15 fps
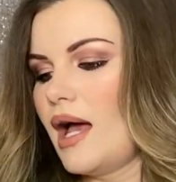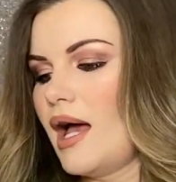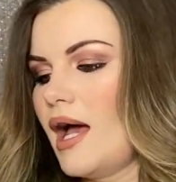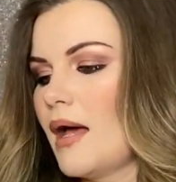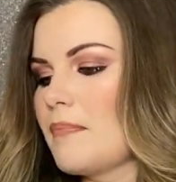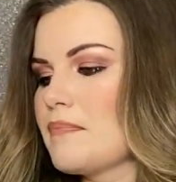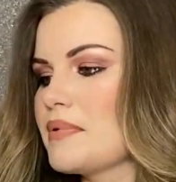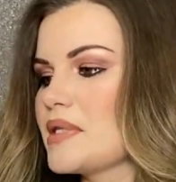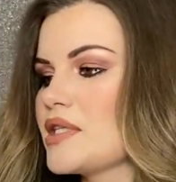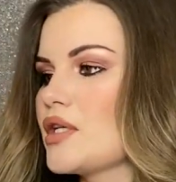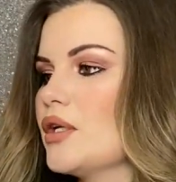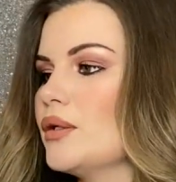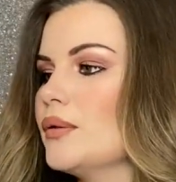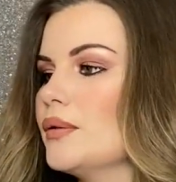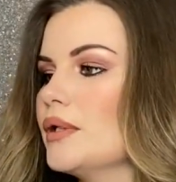
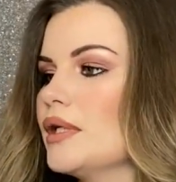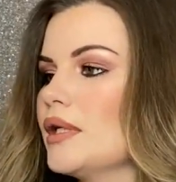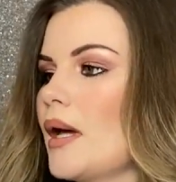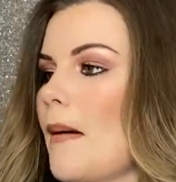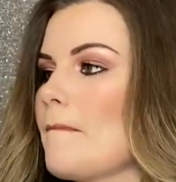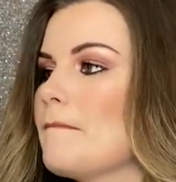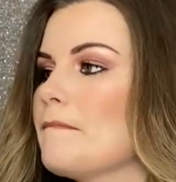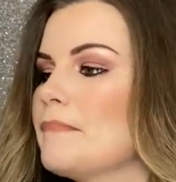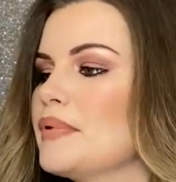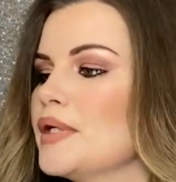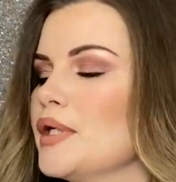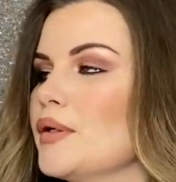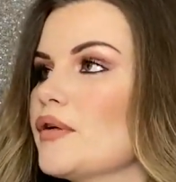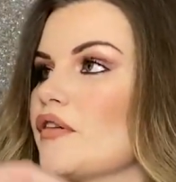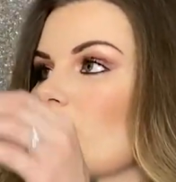Absolutely
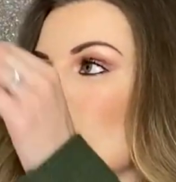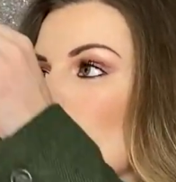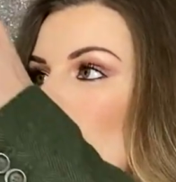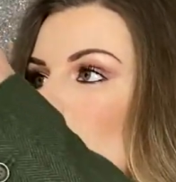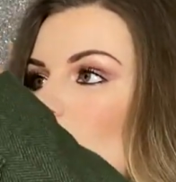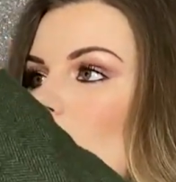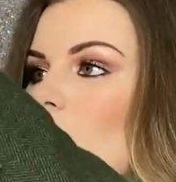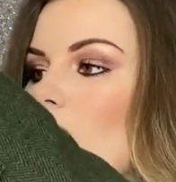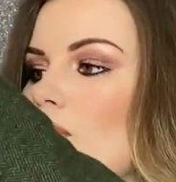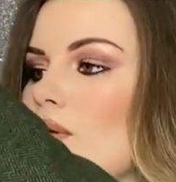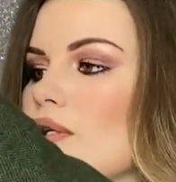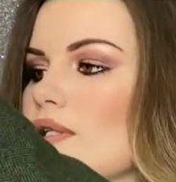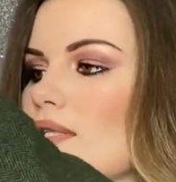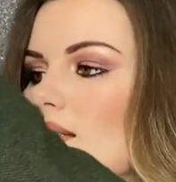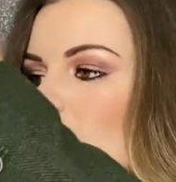beautiful
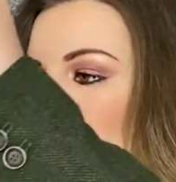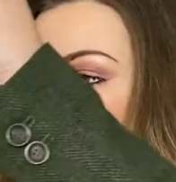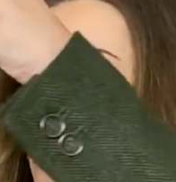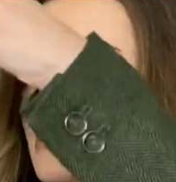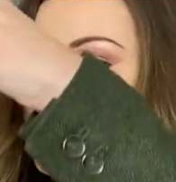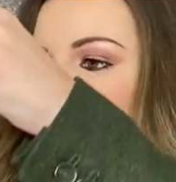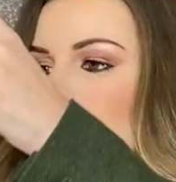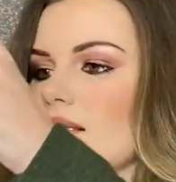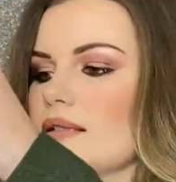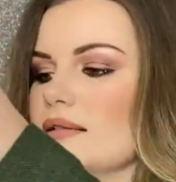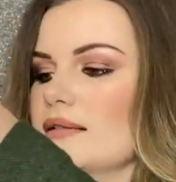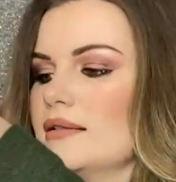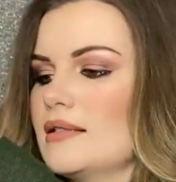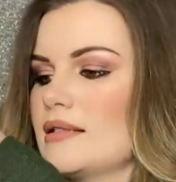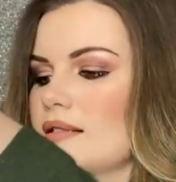gold
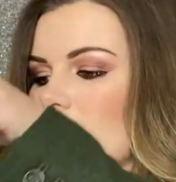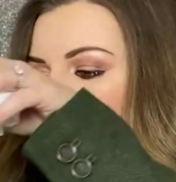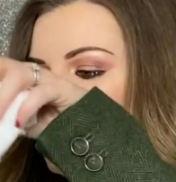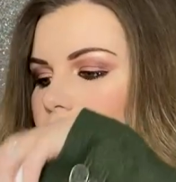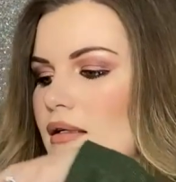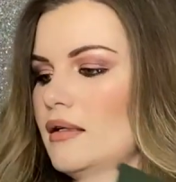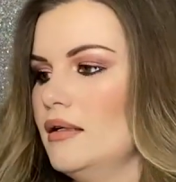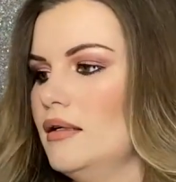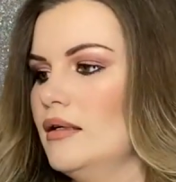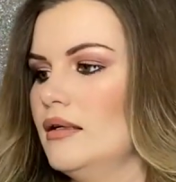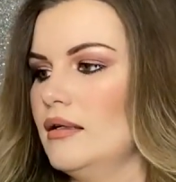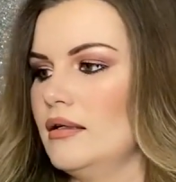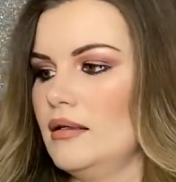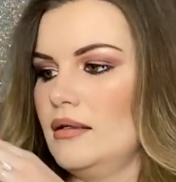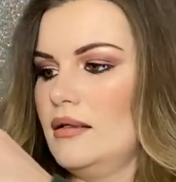sandals
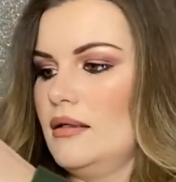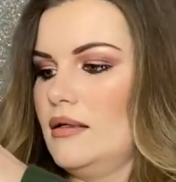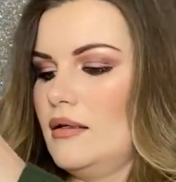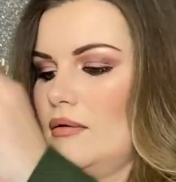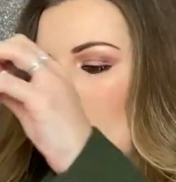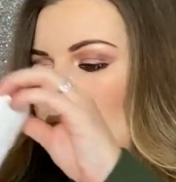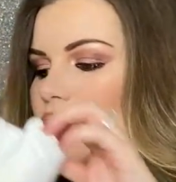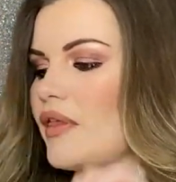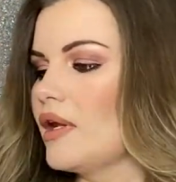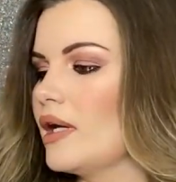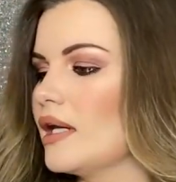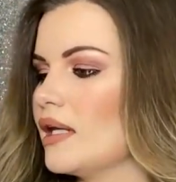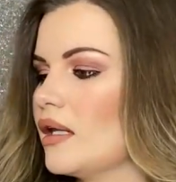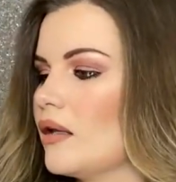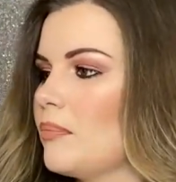with a
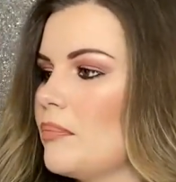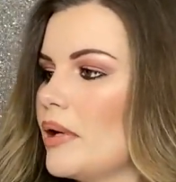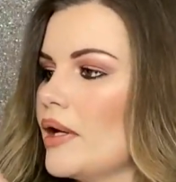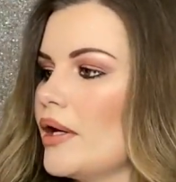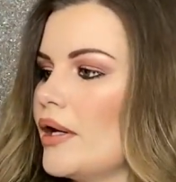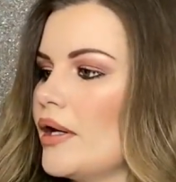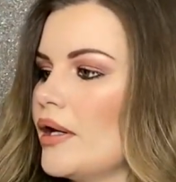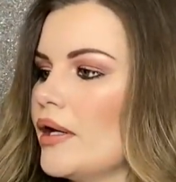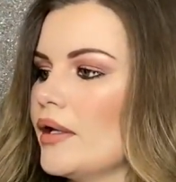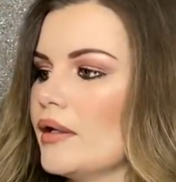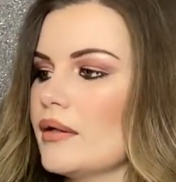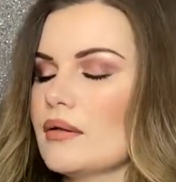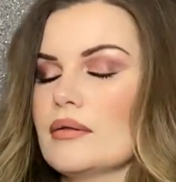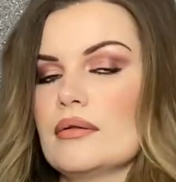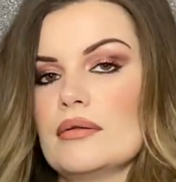little
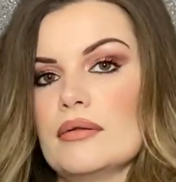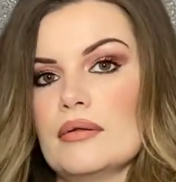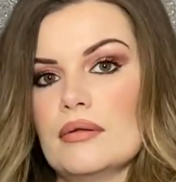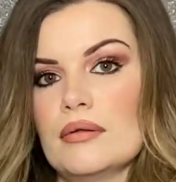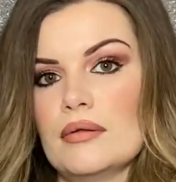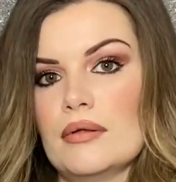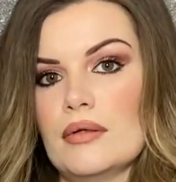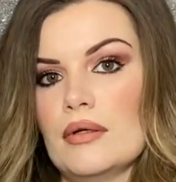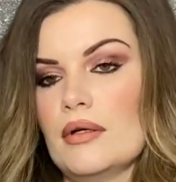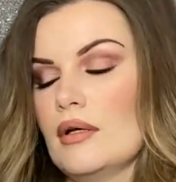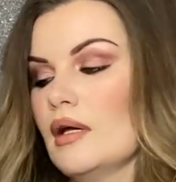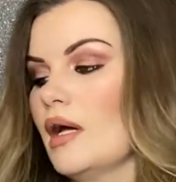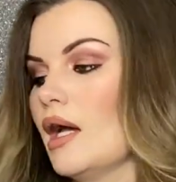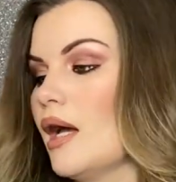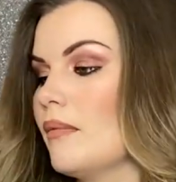pearl
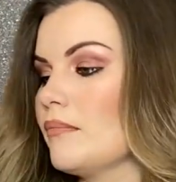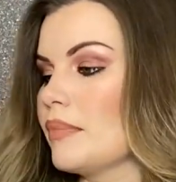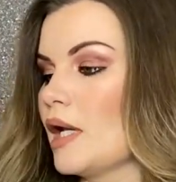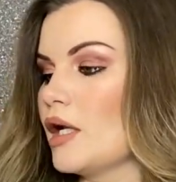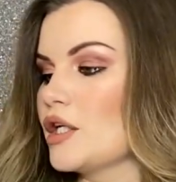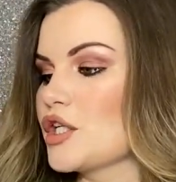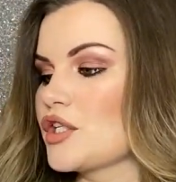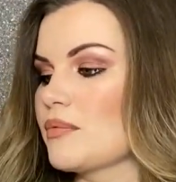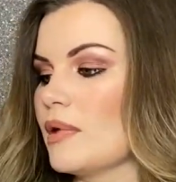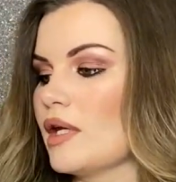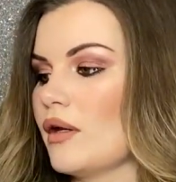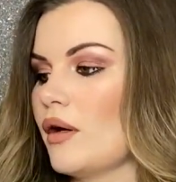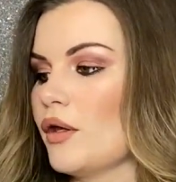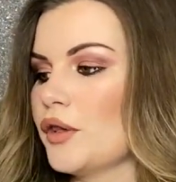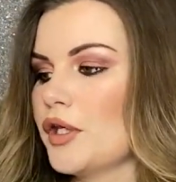
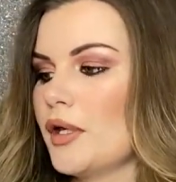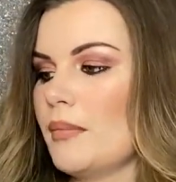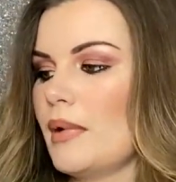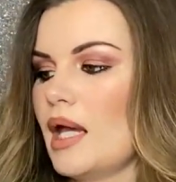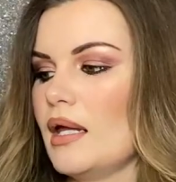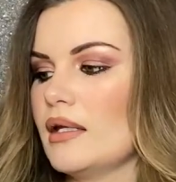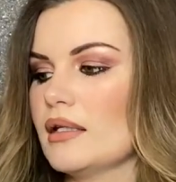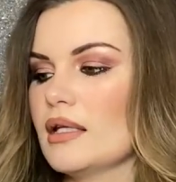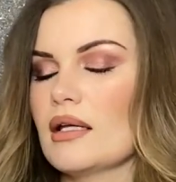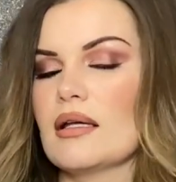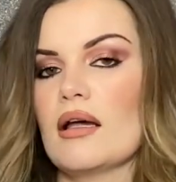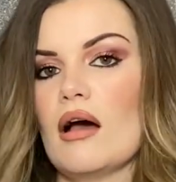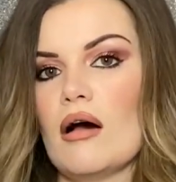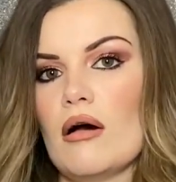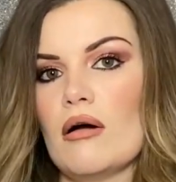embellishment on them, and the
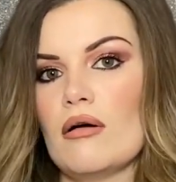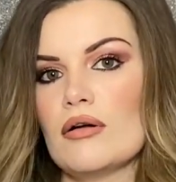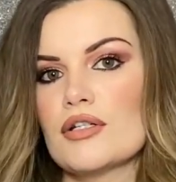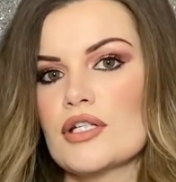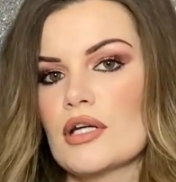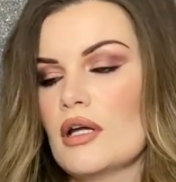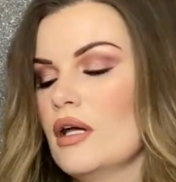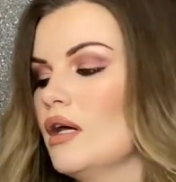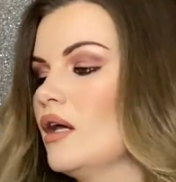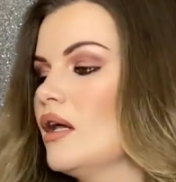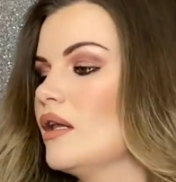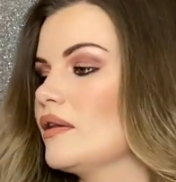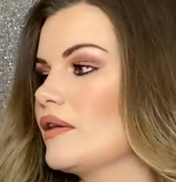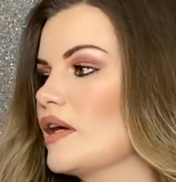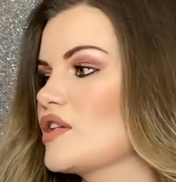heart.
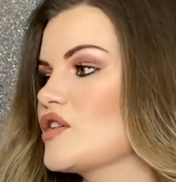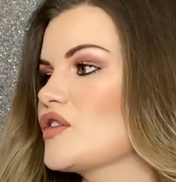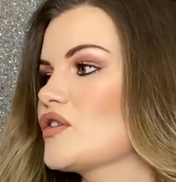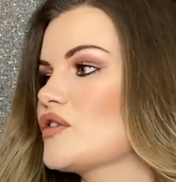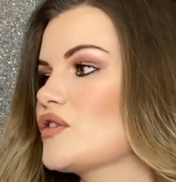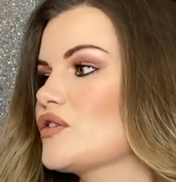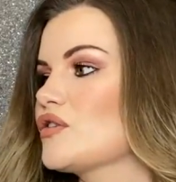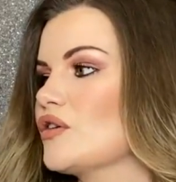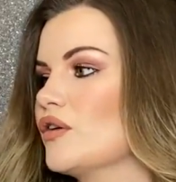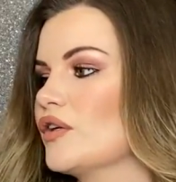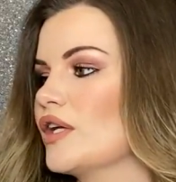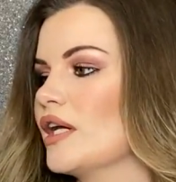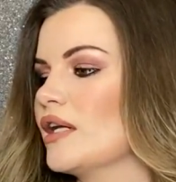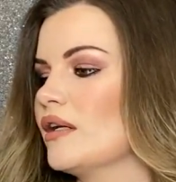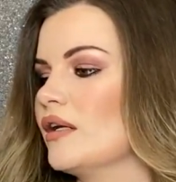They're
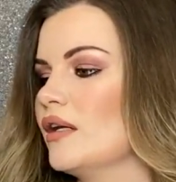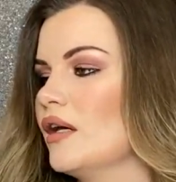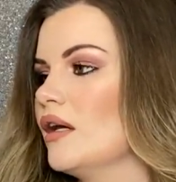stunning.